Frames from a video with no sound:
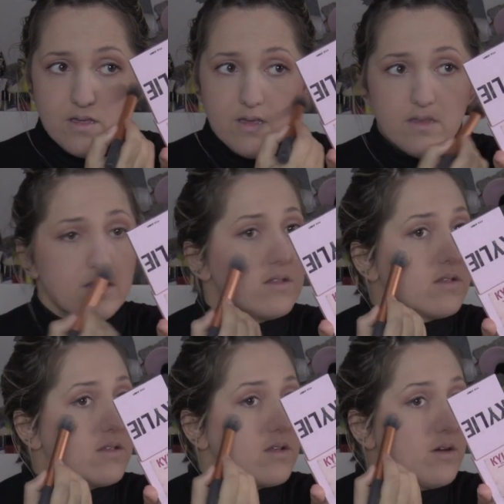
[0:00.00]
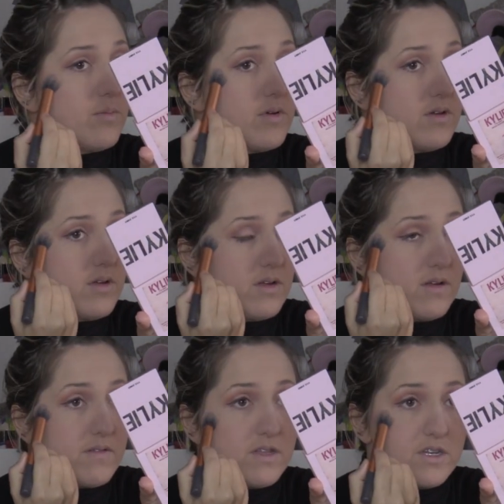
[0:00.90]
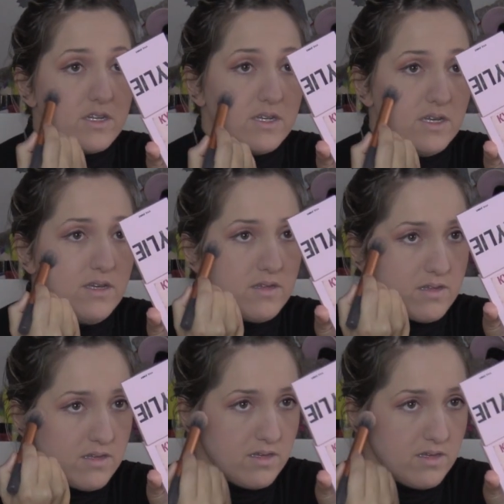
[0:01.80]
on the top of the cheeks.